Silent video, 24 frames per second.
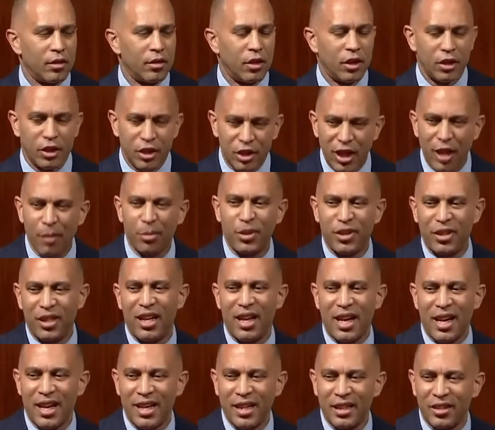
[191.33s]
to
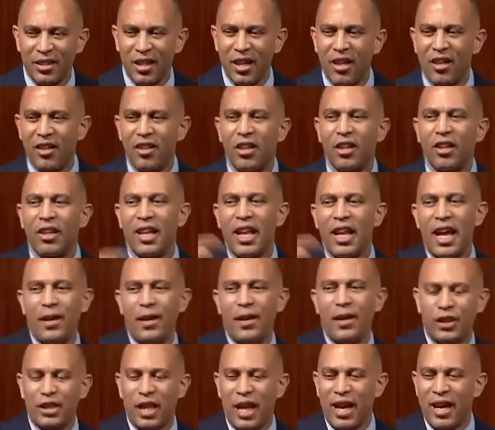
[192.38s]
subsidize the
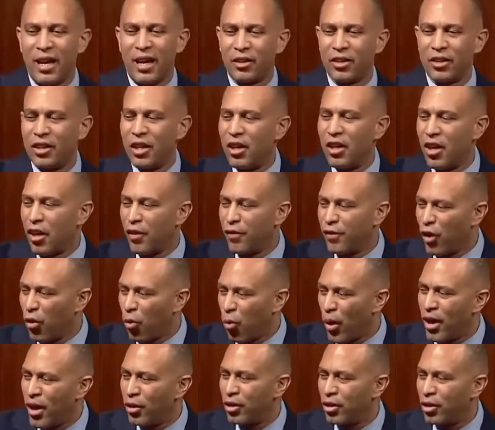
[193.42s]
lifestyles of the
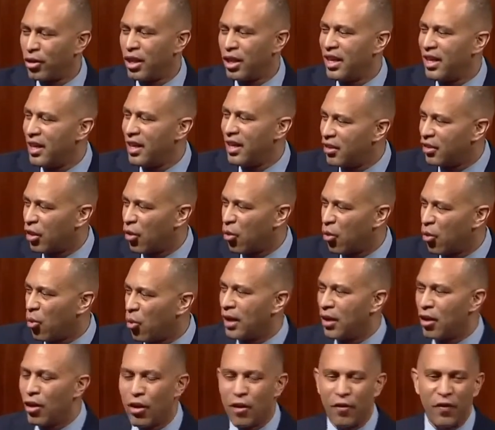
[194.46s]
wealthy, the
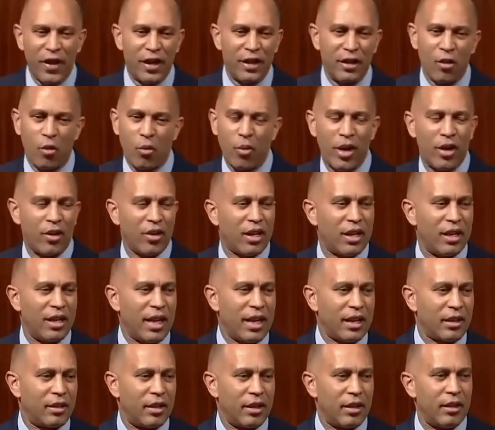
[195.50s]
well-off, and the
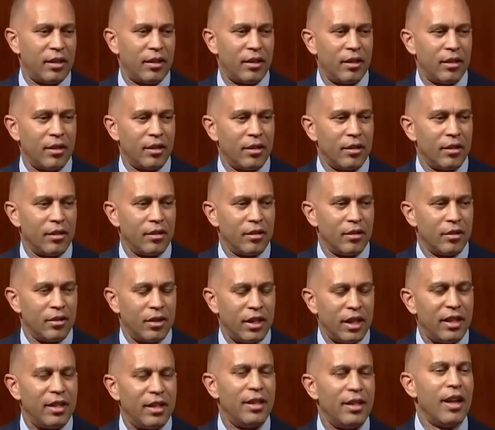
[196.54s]
well-connected.
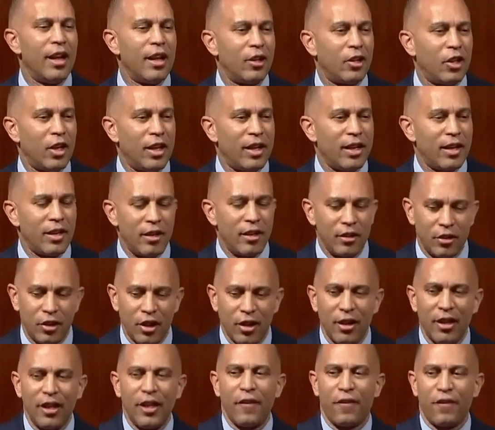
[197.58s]
Did nothing
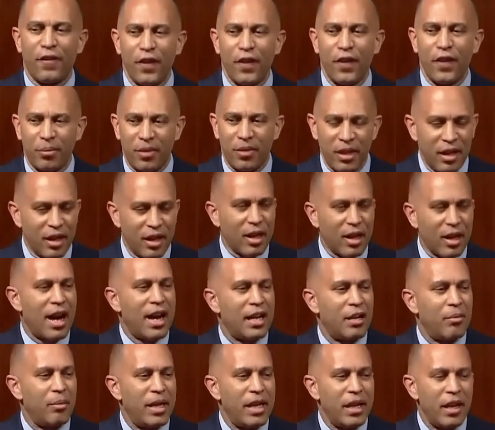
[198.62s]
to lift up the
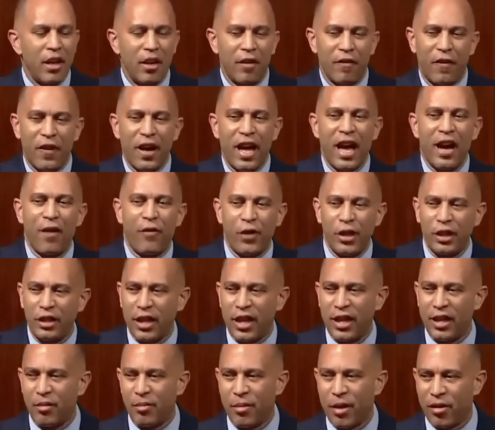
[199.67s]
economy for
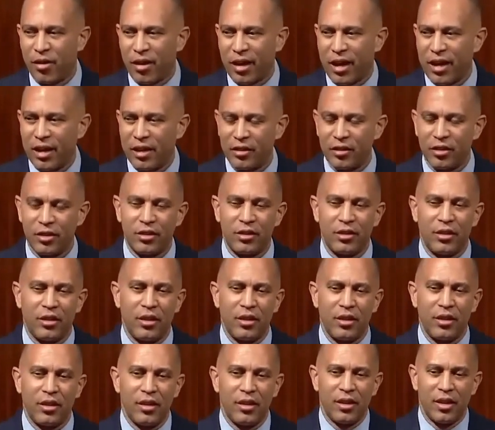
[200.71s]
everyday Americans.
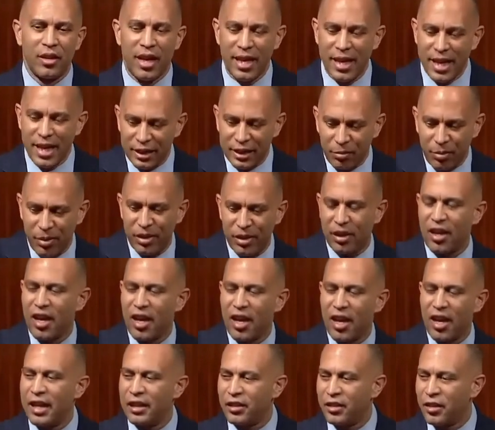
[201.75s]
And that's been the
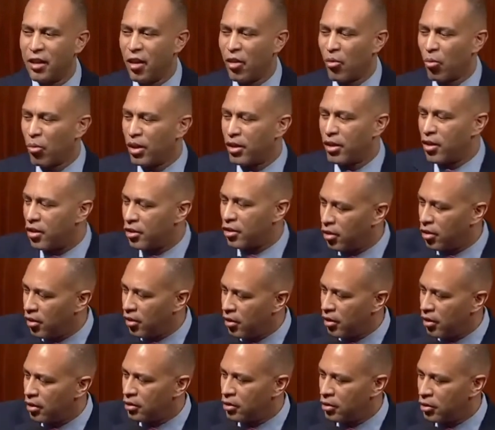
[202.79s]
case with your
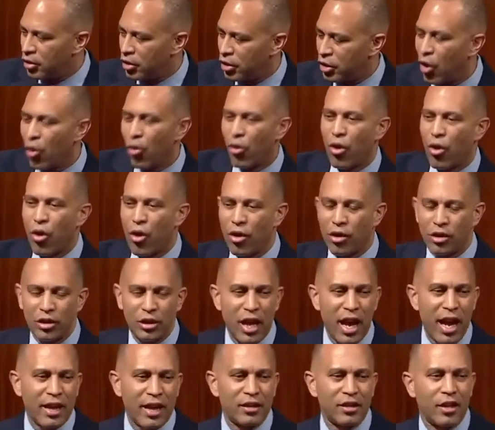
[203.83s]
so-called
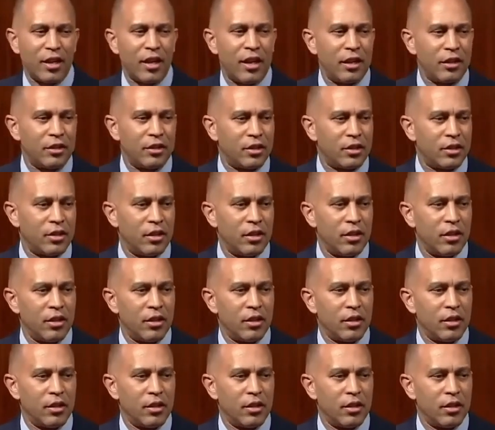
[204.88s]
tax cuts